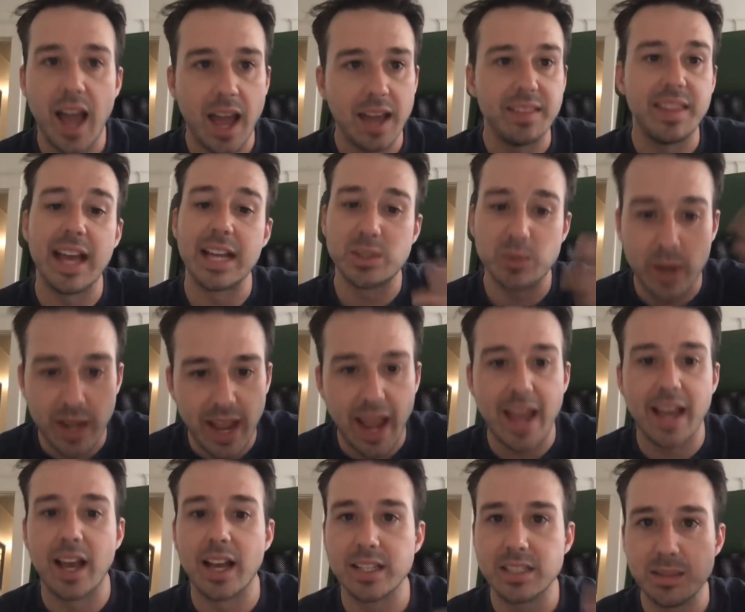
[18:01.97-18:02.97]
that's why
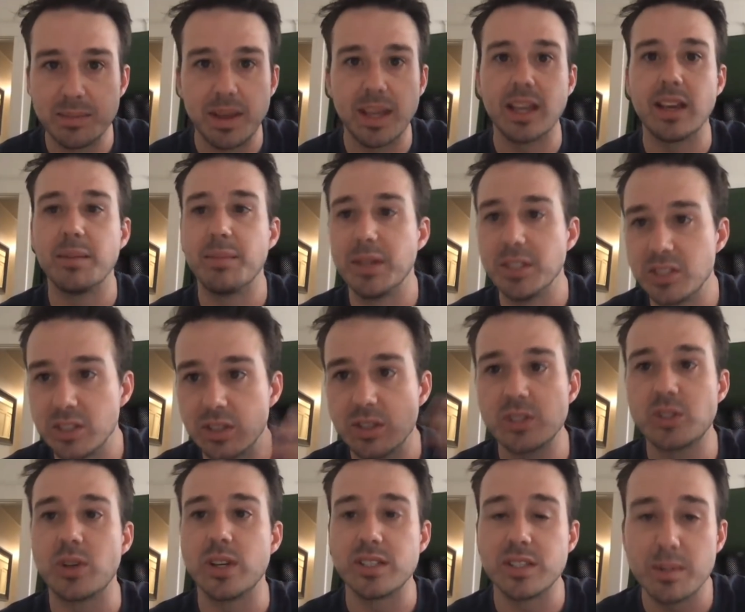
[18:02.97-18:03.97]
I got to make a bunch
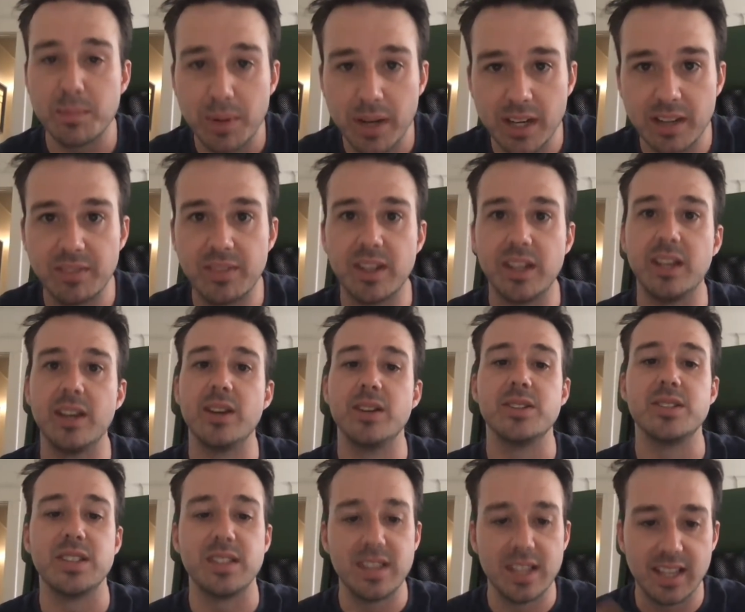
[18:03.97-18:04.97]
of Chris and Brittany
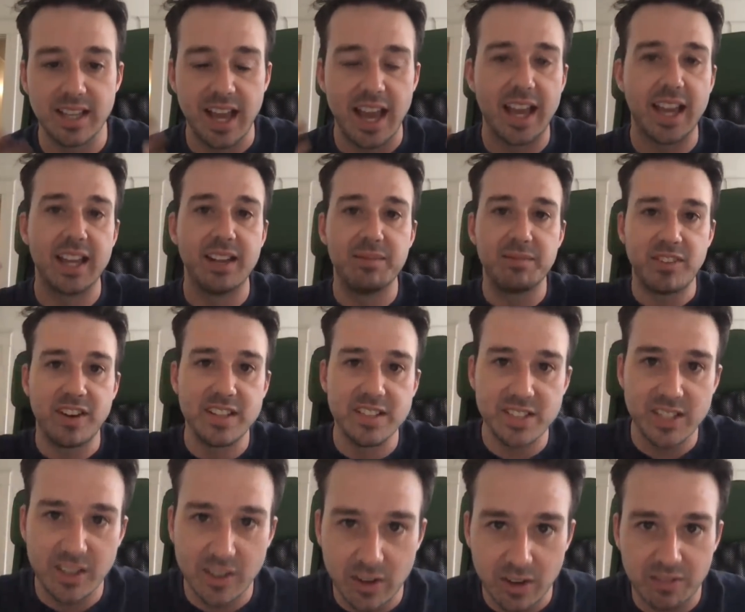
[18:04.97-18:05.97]
videos, and the guy
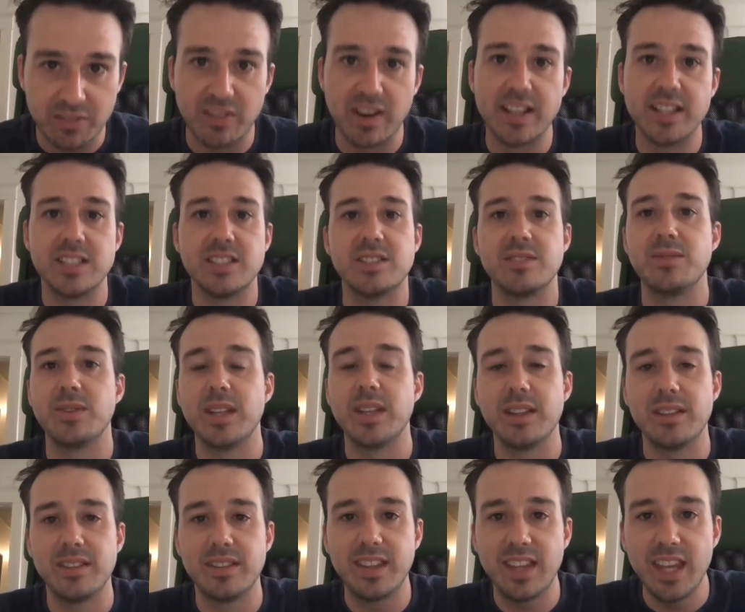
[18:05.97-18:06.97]
Friends and Girlfriends
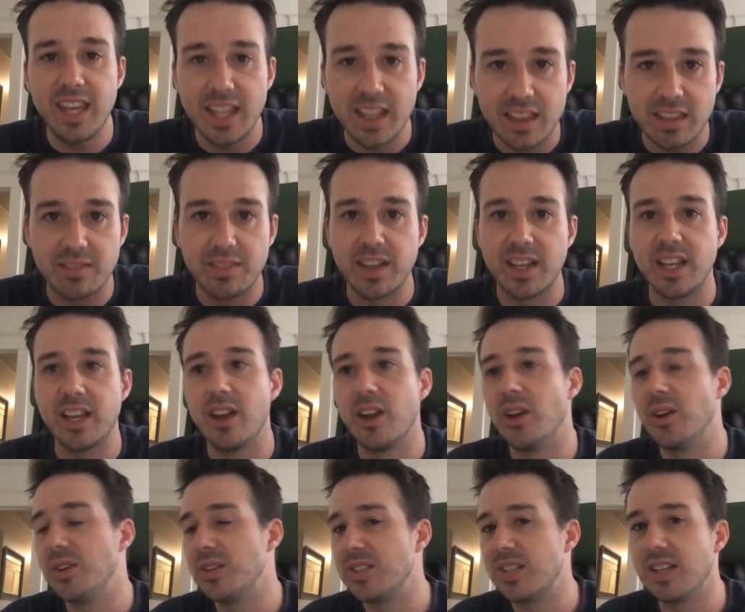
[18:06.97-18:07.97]
with Keith
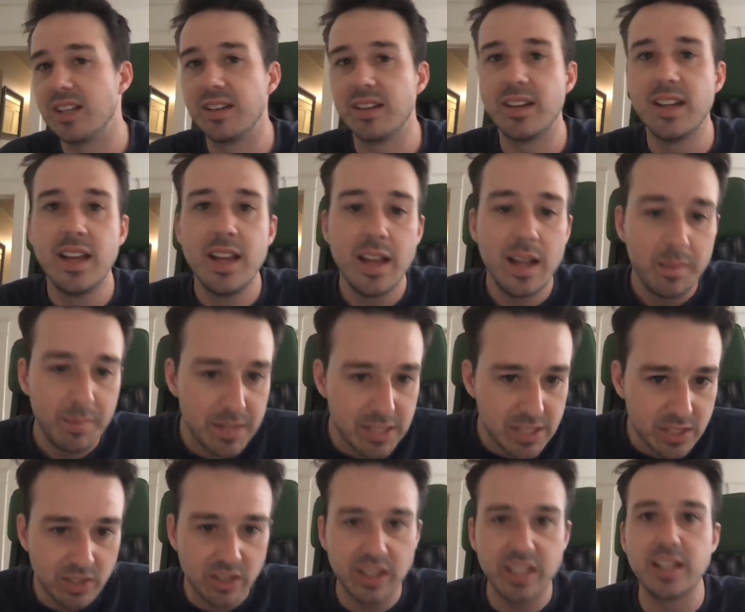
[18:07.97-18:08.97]
videos, and
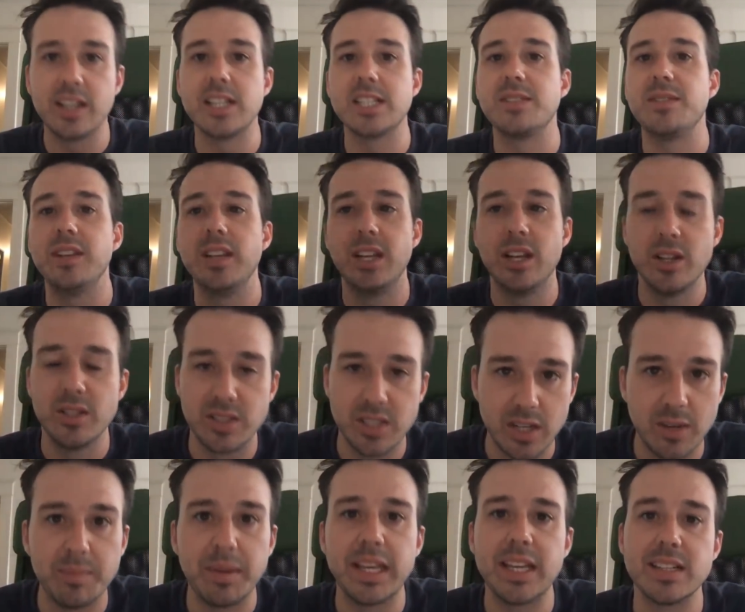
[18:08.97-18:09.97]
Misheard Lyrics videos,
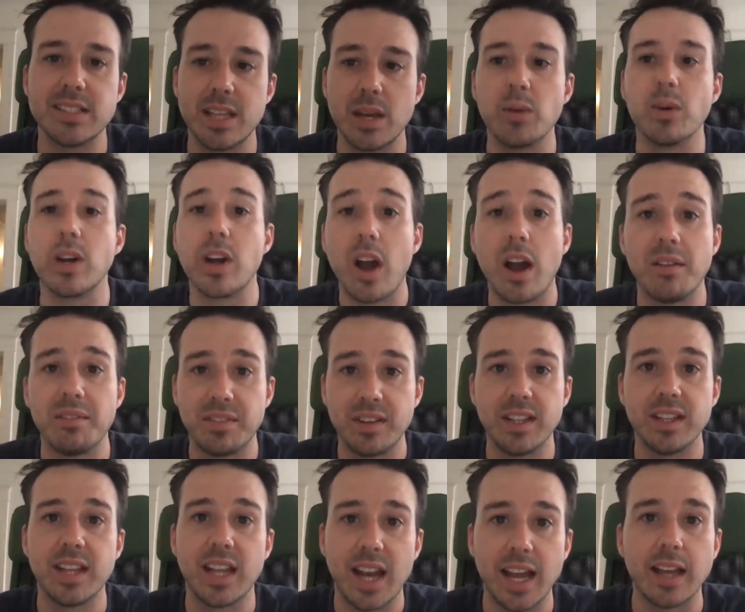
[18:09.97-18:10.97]
and because they were
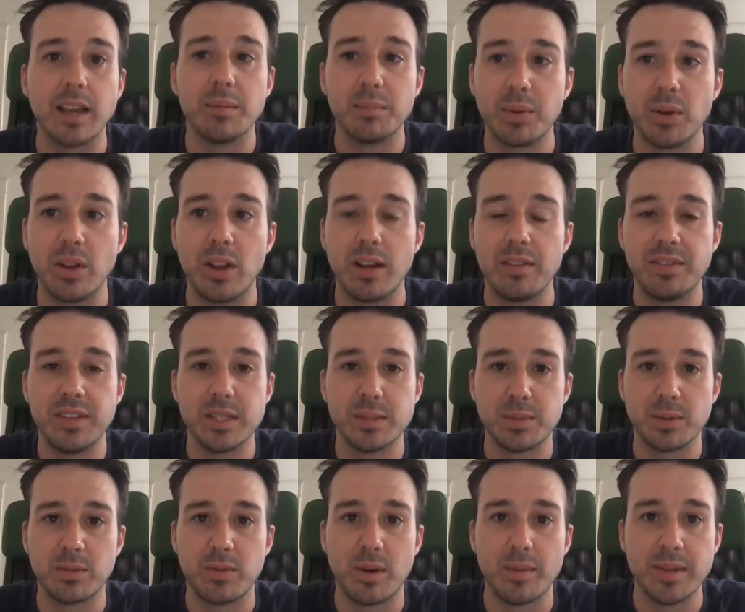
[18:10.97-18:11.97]
confident that I could pull off
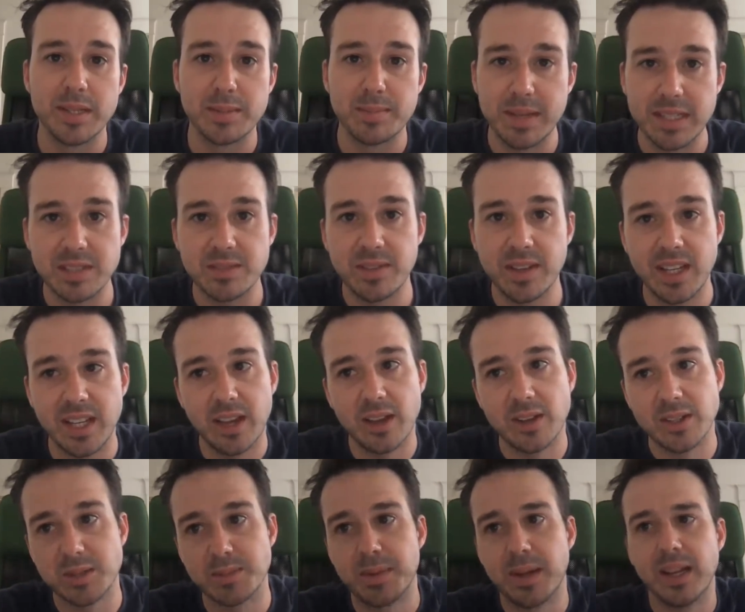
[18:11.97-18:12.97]
these performance-based
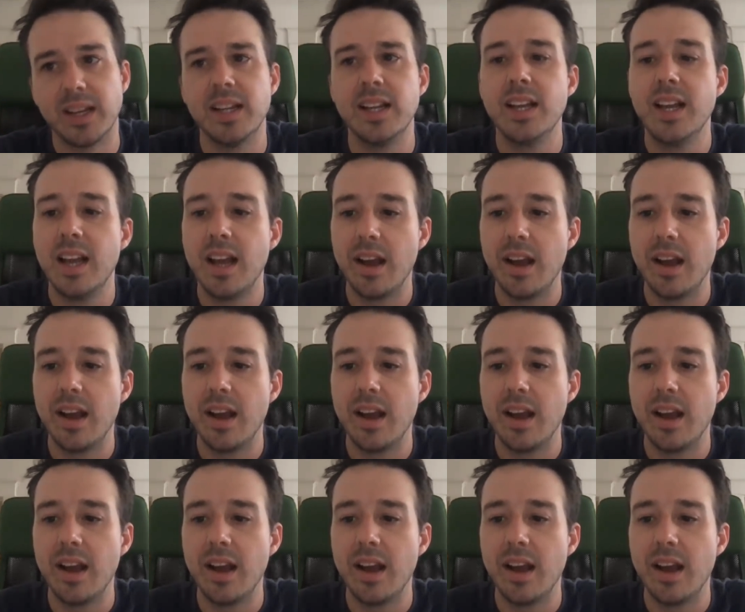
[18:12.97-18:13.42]
videos, but